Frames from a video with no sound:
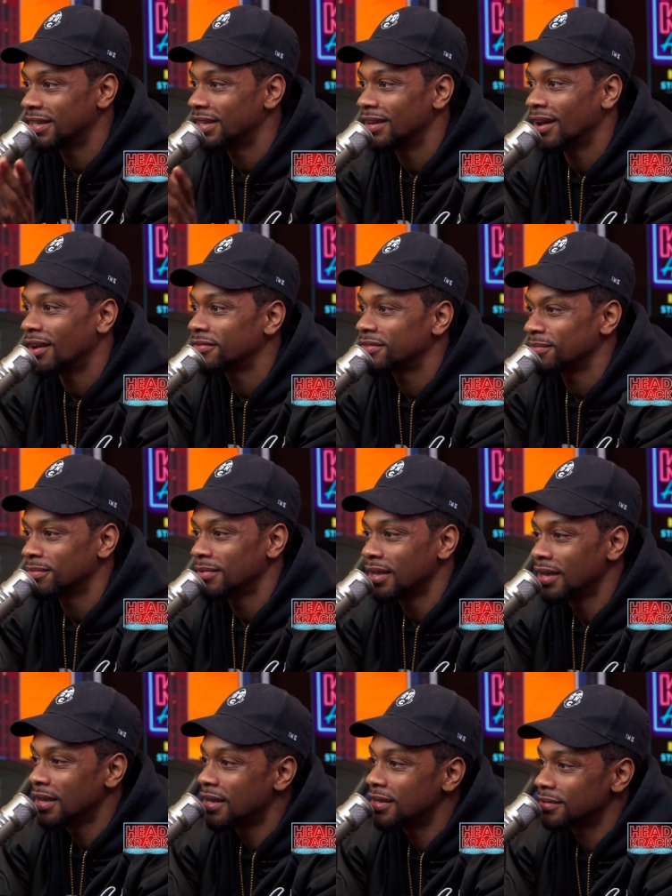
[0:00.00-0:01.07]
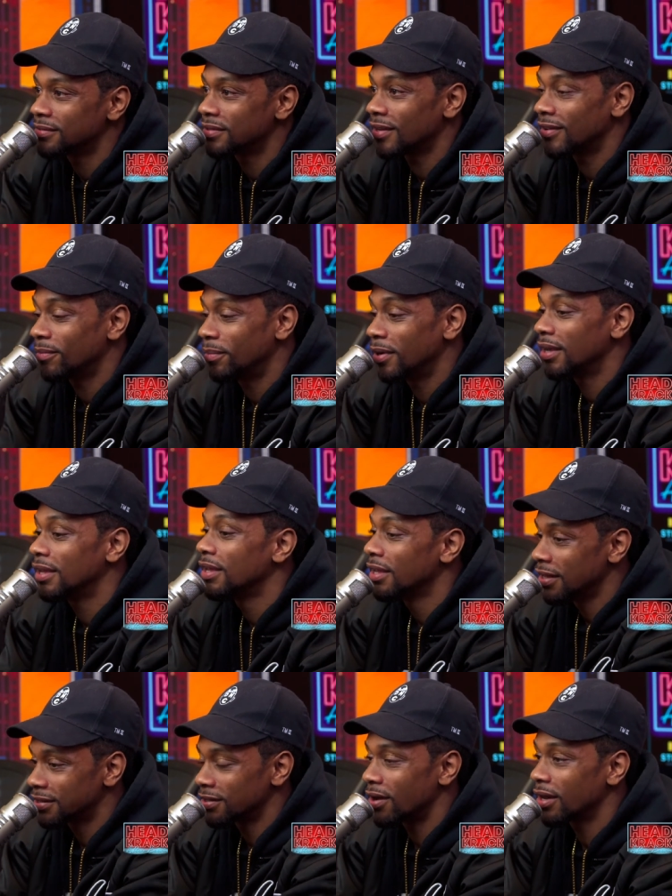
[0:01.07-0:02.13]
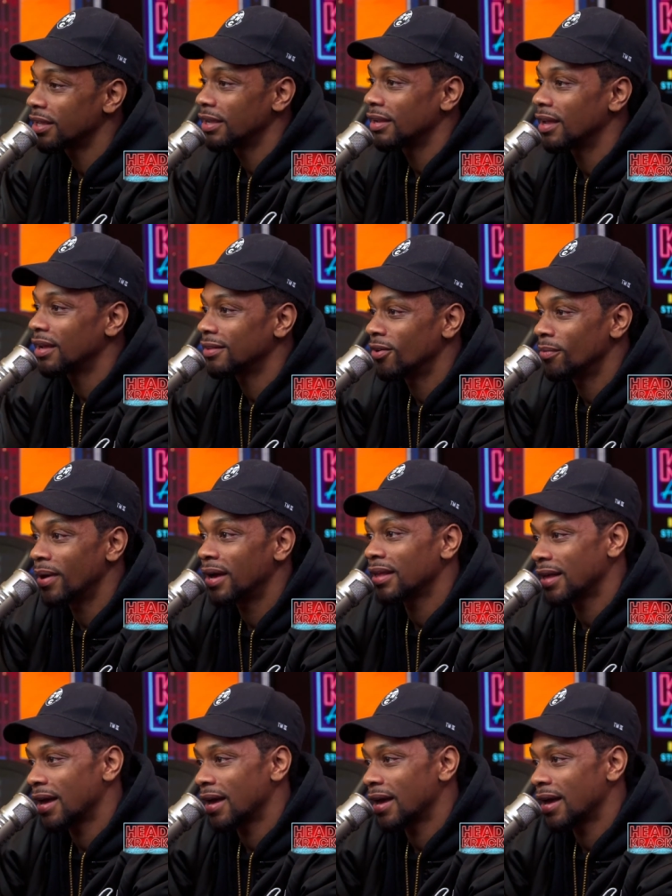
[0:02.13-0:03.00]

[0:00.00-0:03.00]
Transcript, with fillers: getting off some some stuff. But sorry to hear that though, man.